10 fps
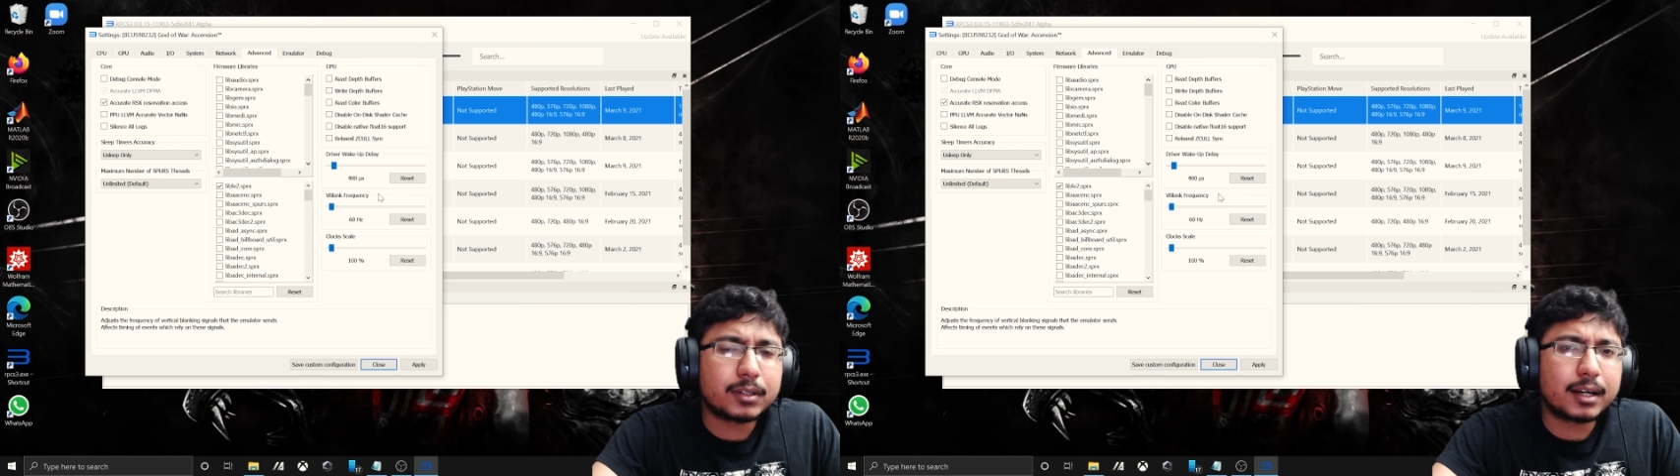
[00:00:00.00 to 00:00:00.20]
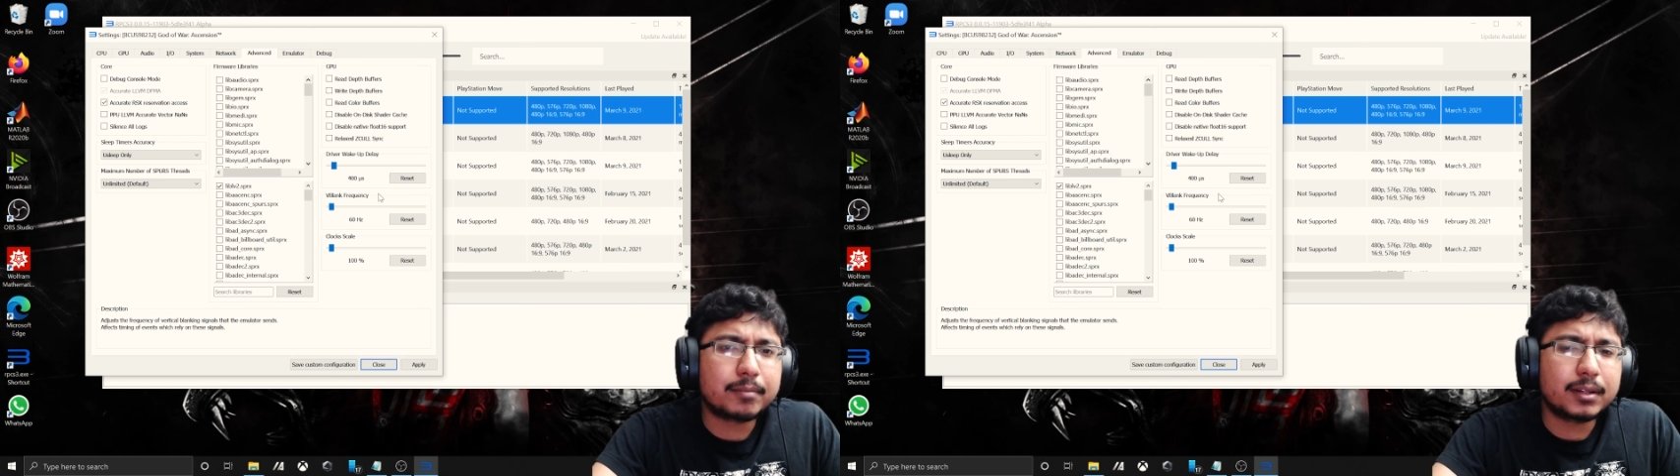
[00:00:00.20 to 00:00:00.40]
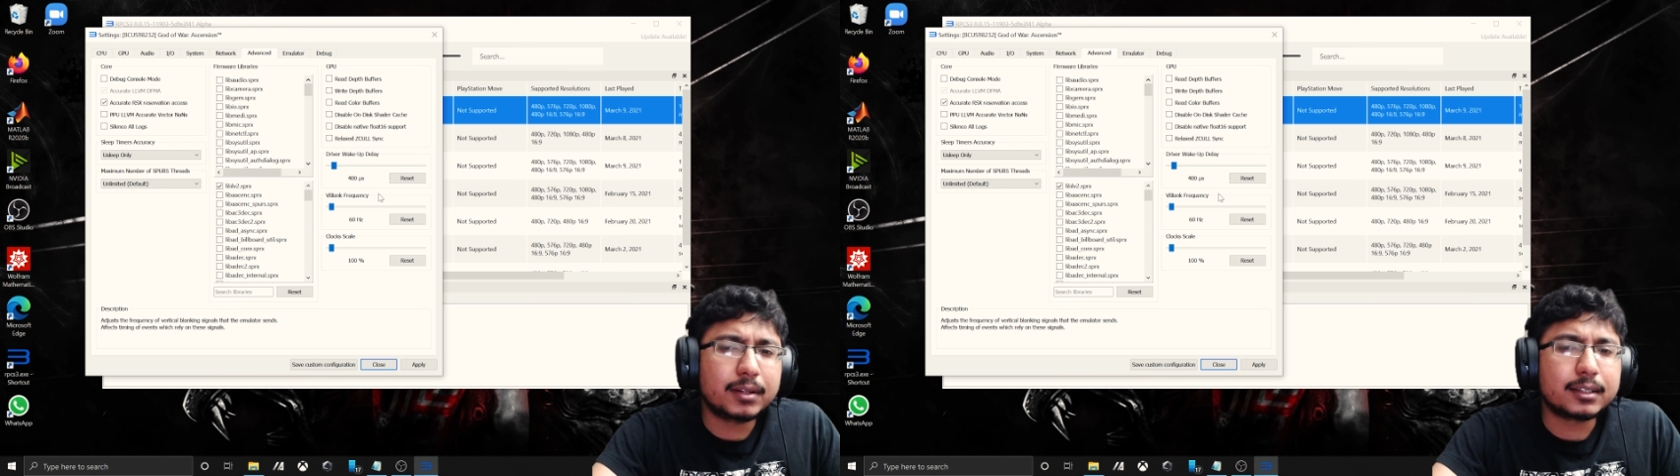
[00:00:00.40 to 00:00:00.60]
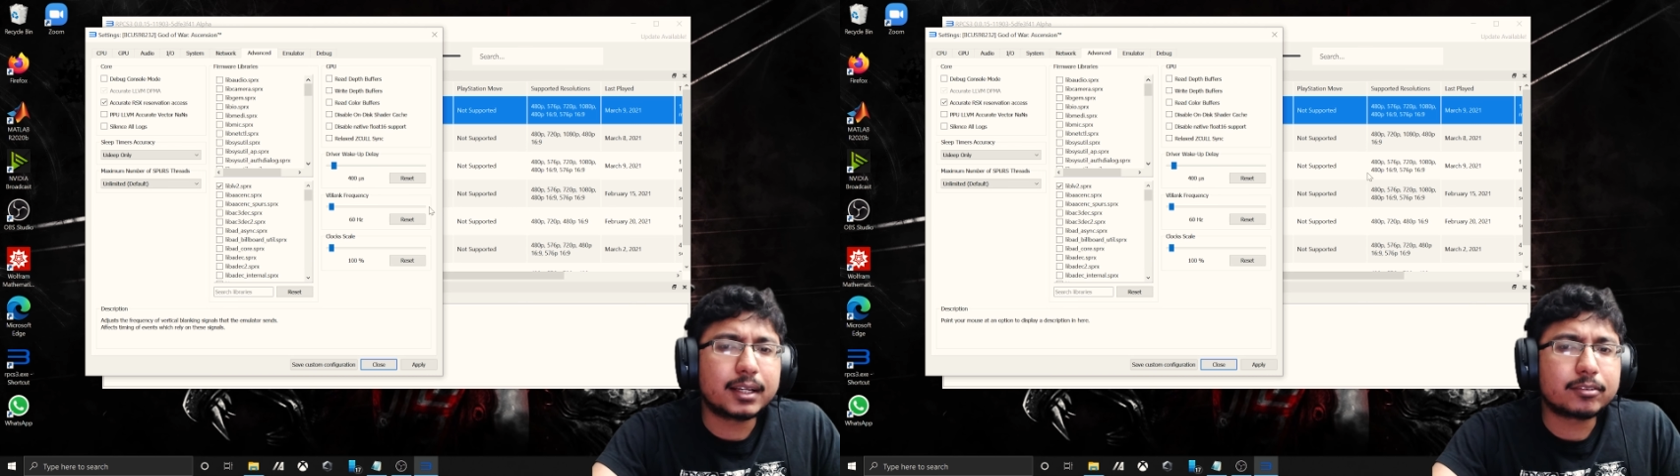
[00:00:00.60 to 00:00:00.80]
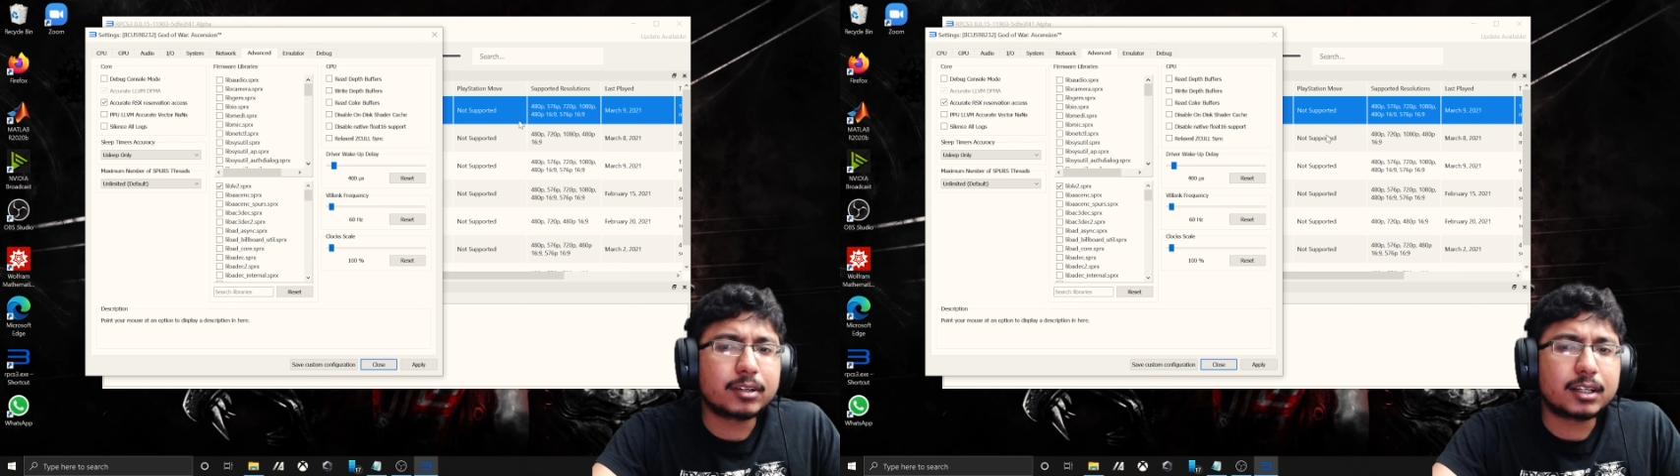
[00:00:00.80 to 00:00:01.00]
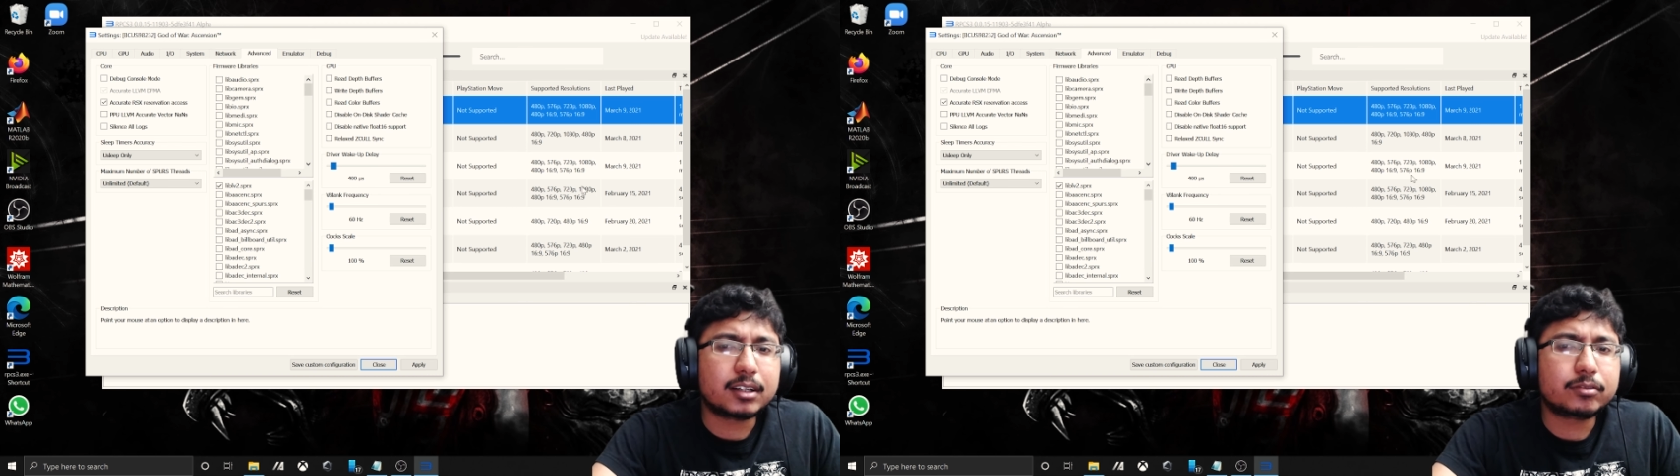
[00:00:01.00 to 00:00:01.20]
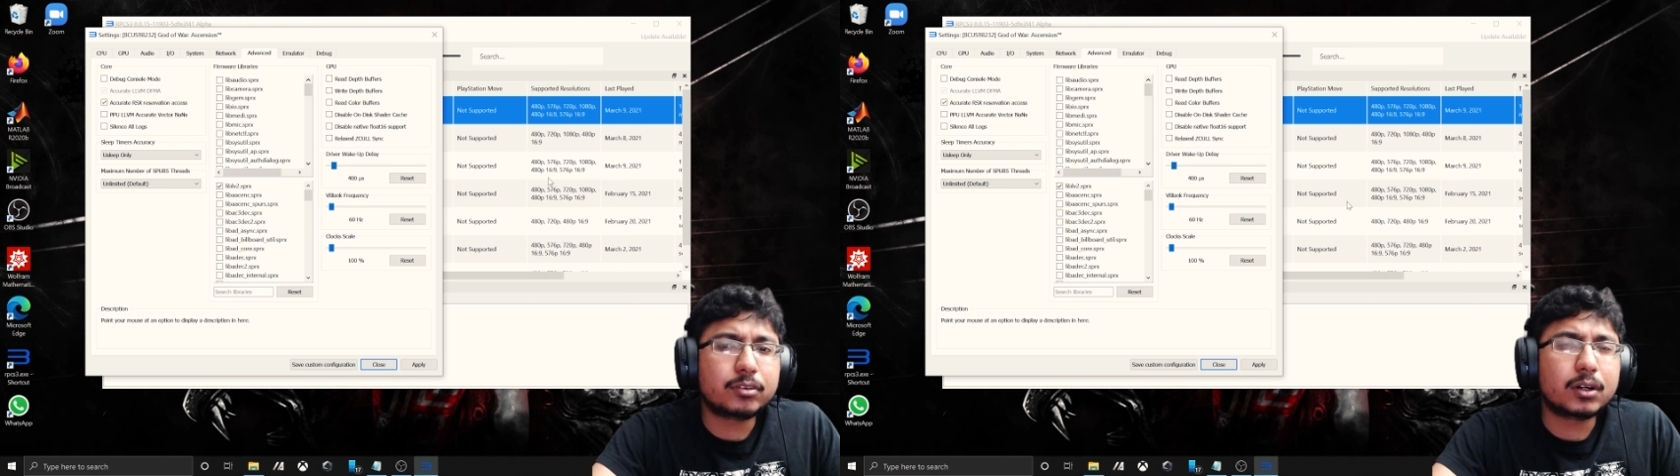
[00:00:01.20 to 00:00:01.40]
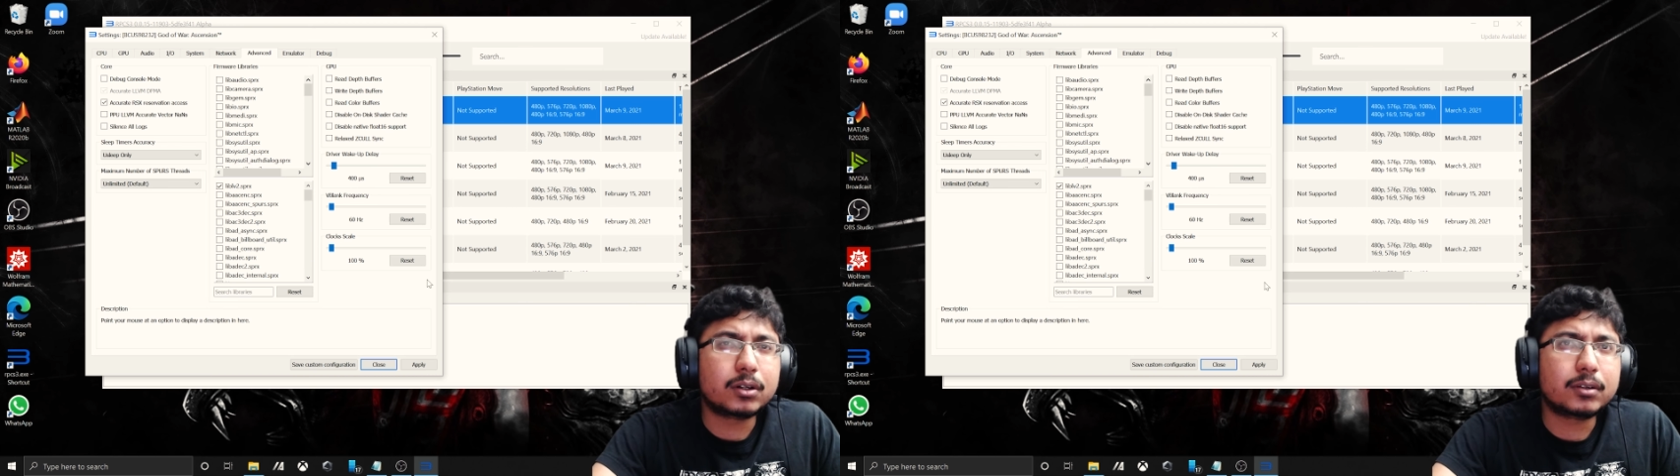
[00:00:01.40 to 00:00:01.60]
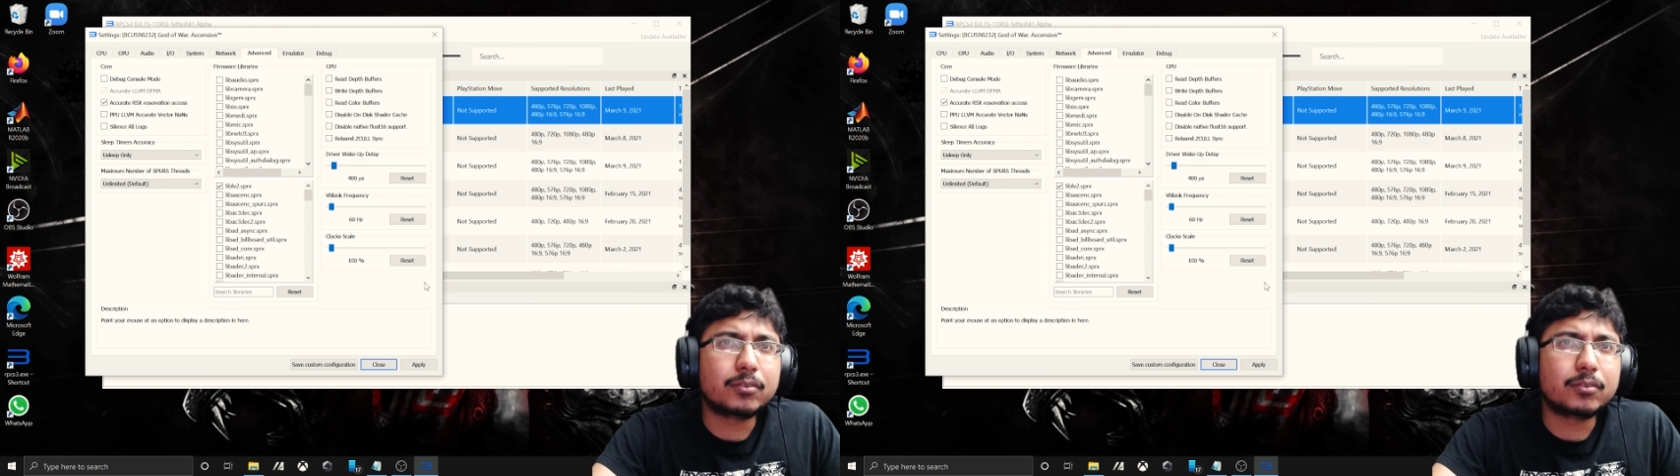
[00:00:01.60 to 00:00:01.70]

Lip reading: I played like for